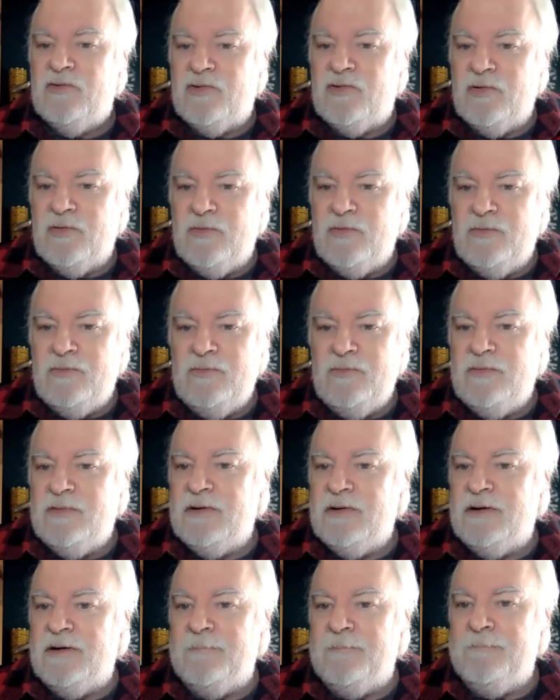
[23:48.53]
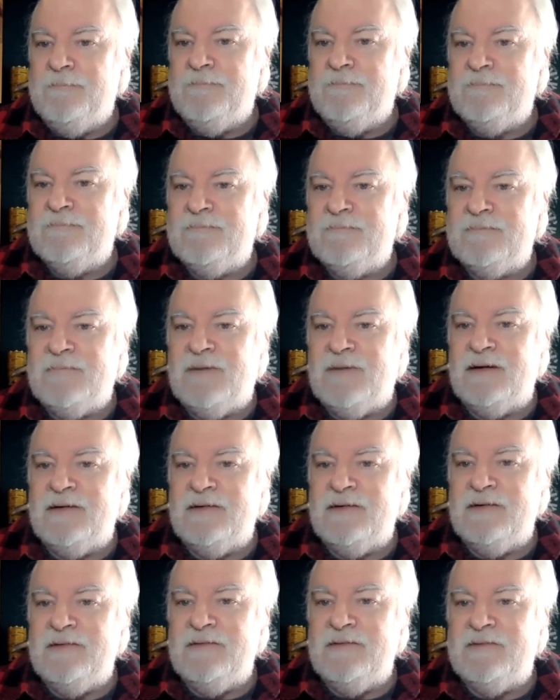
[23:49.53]
so
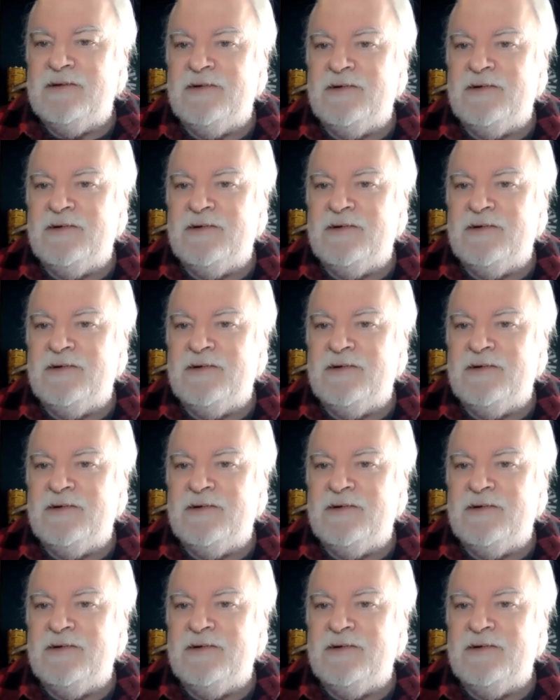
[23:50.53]
I